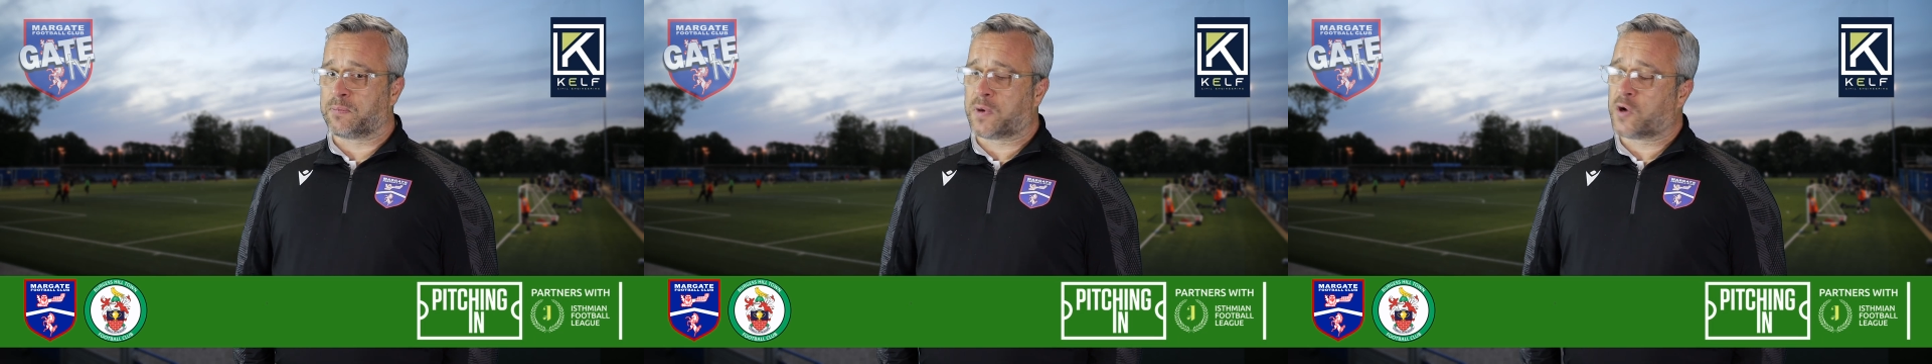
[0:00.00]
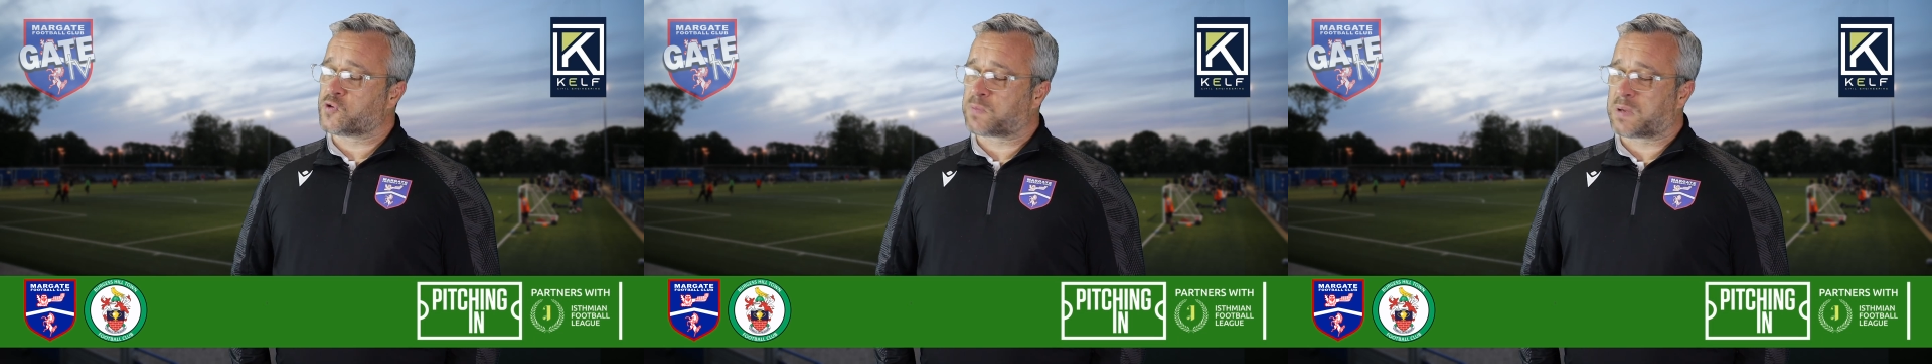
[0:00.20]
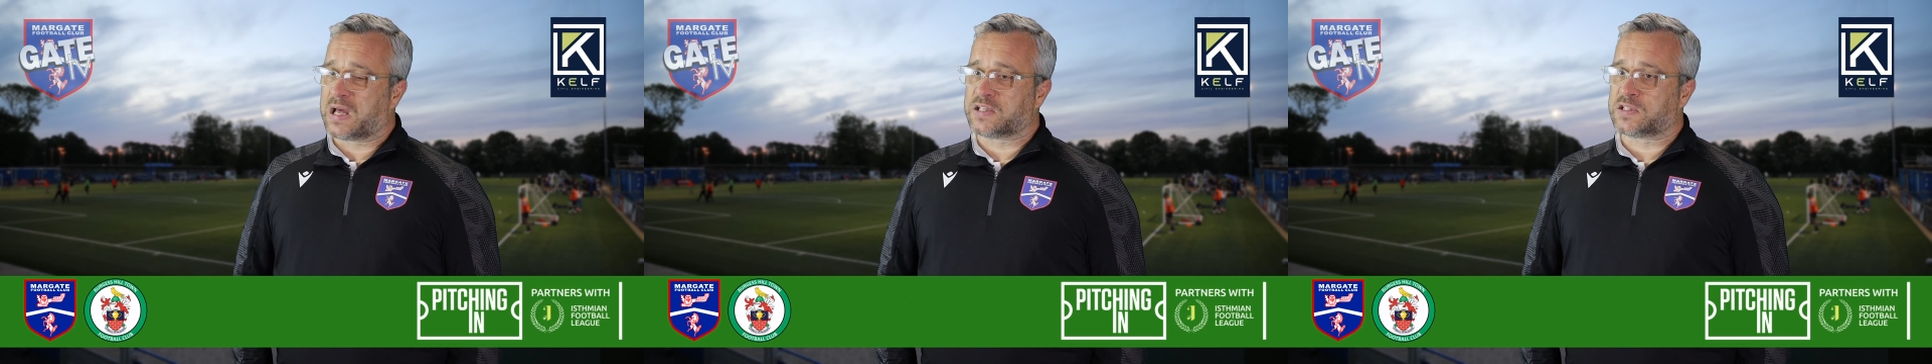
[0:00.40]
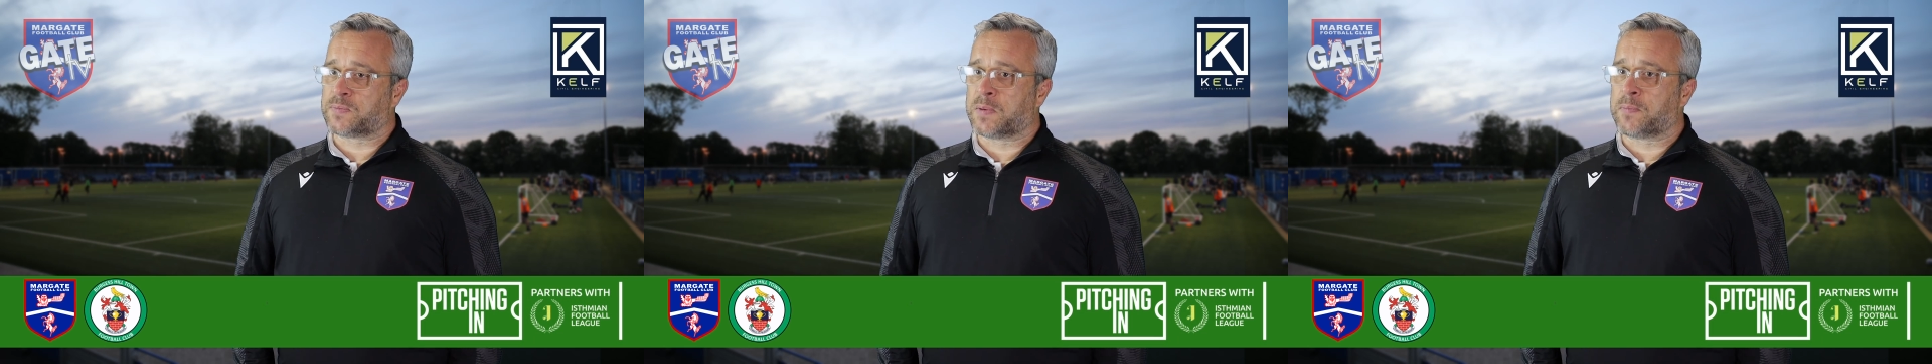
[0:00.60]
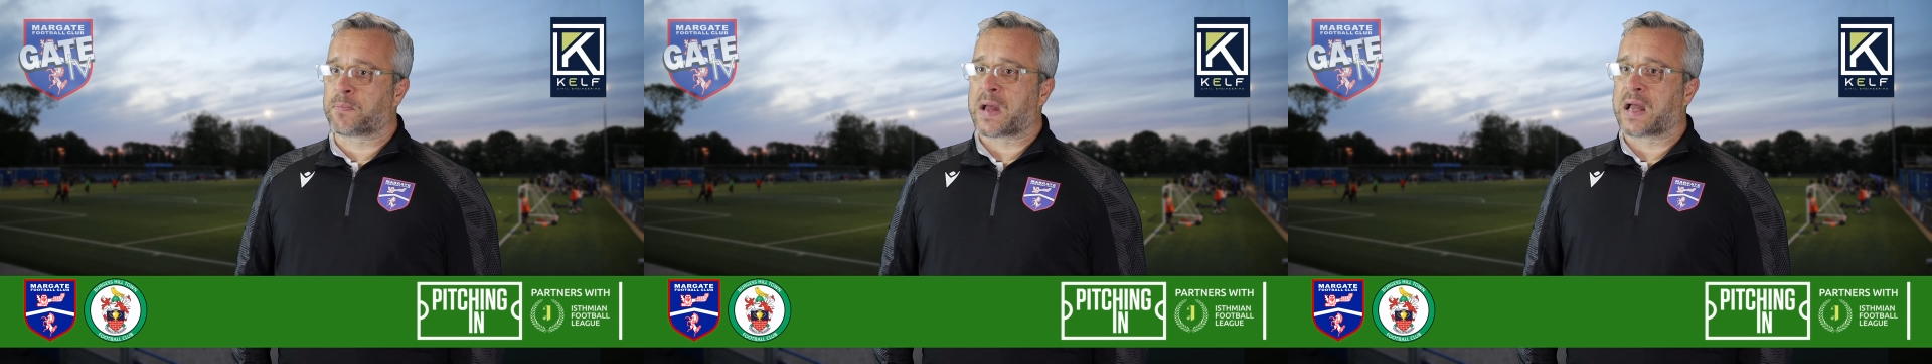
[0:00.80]
most players have
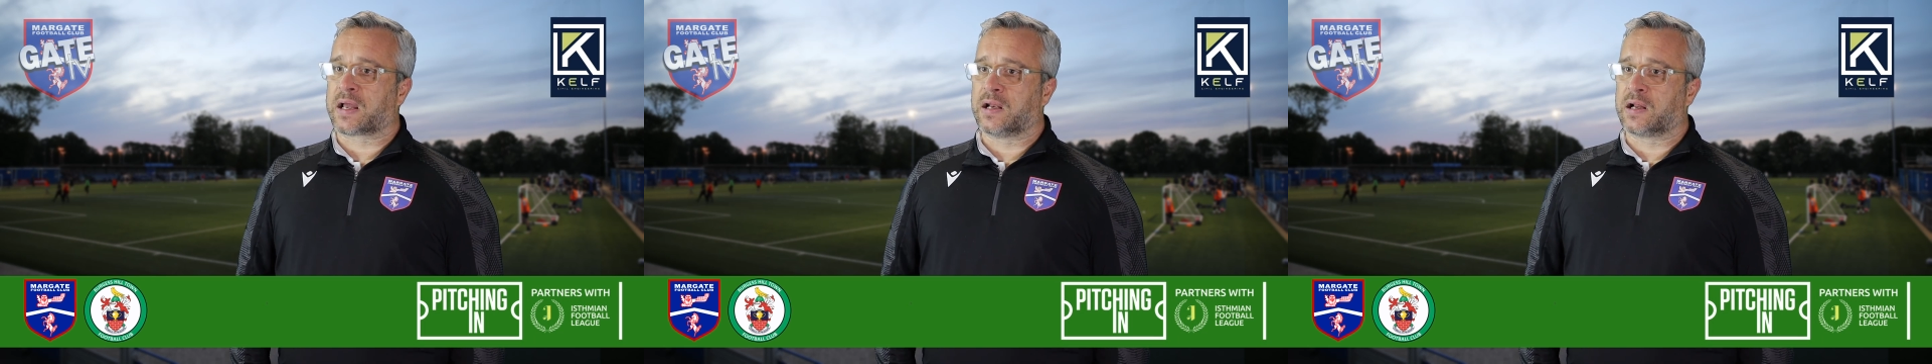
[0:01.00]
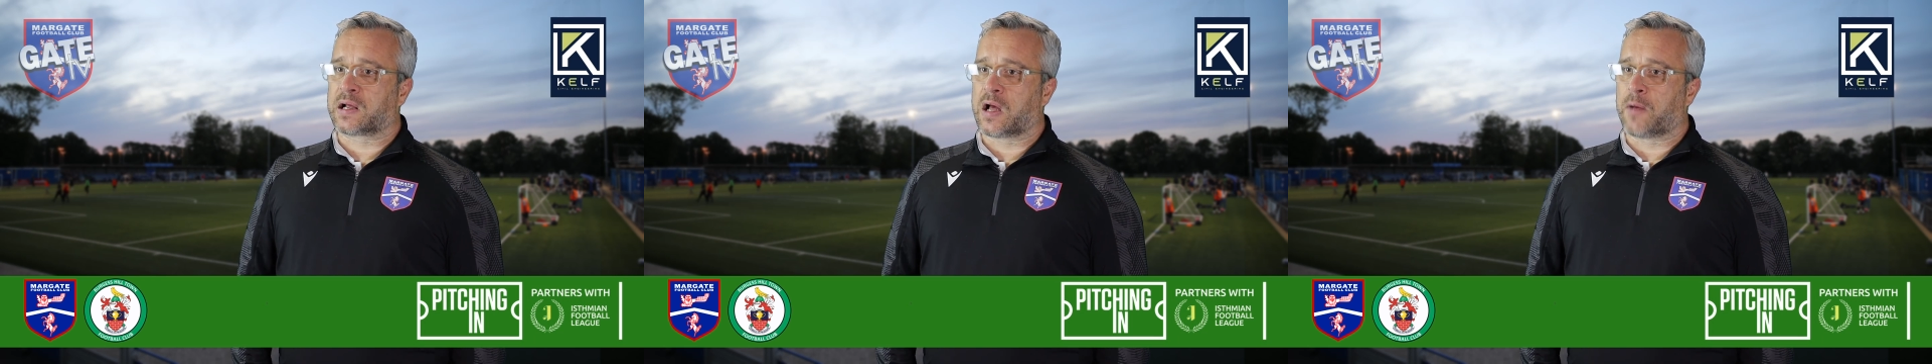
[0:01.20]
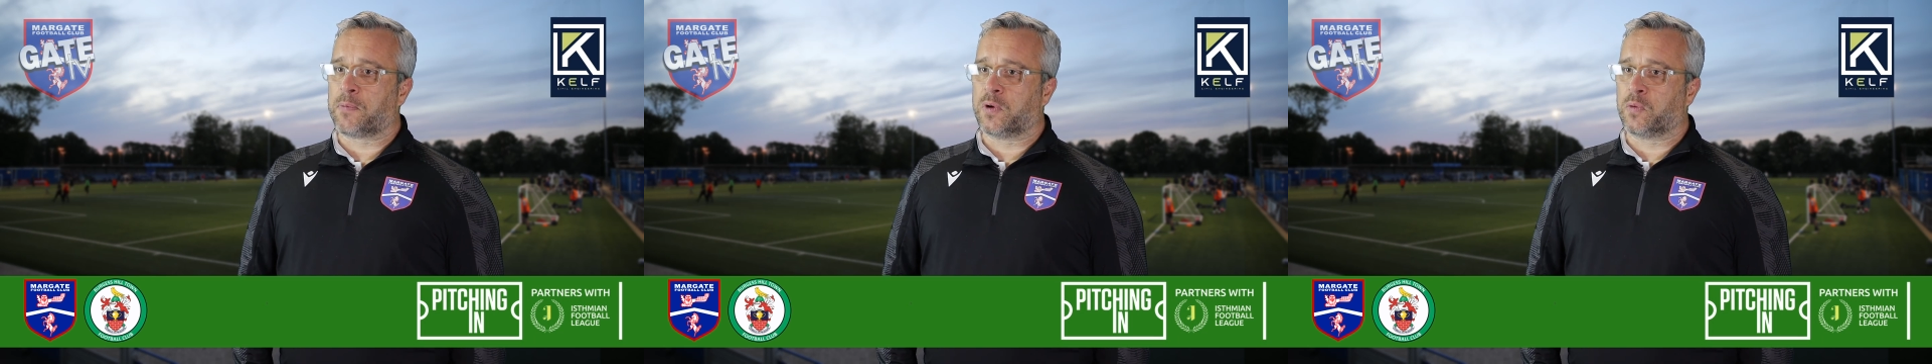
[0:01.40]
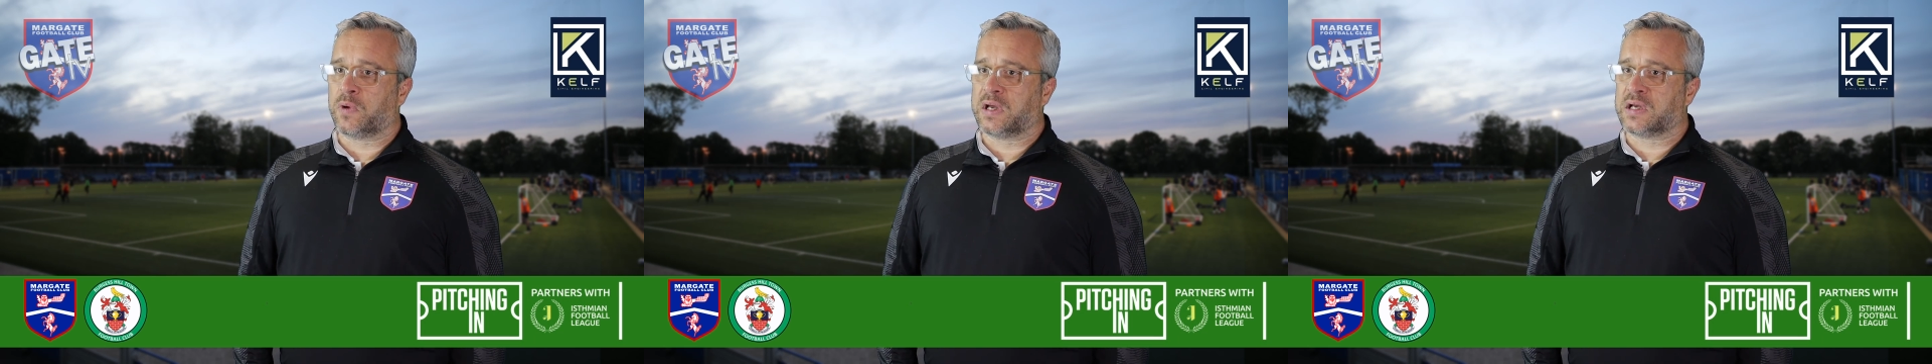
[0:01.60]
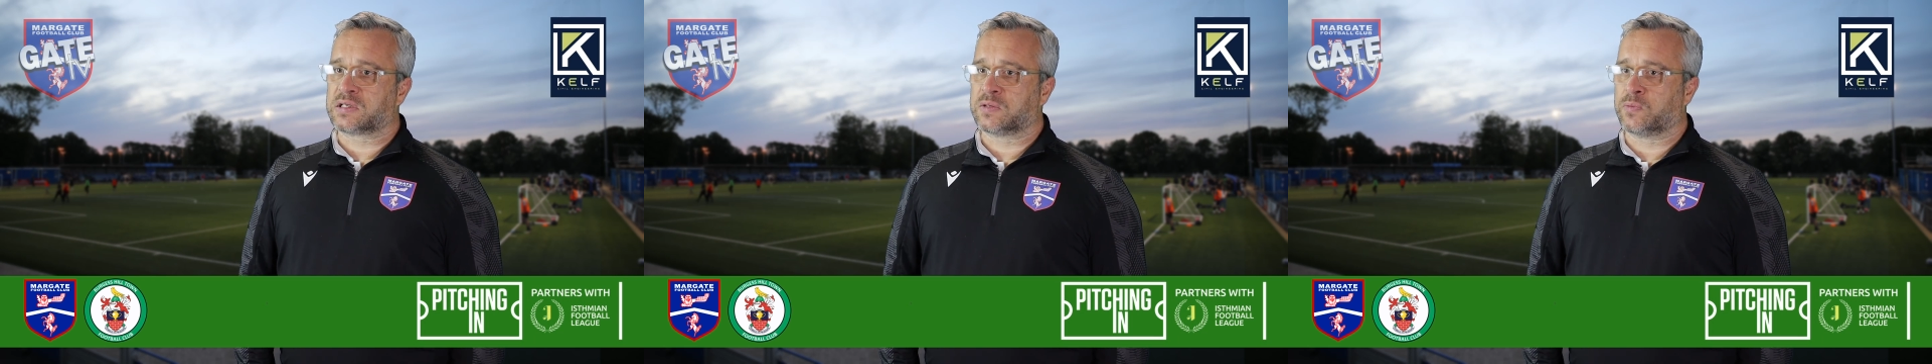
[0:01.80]
been back in a couple of weeks,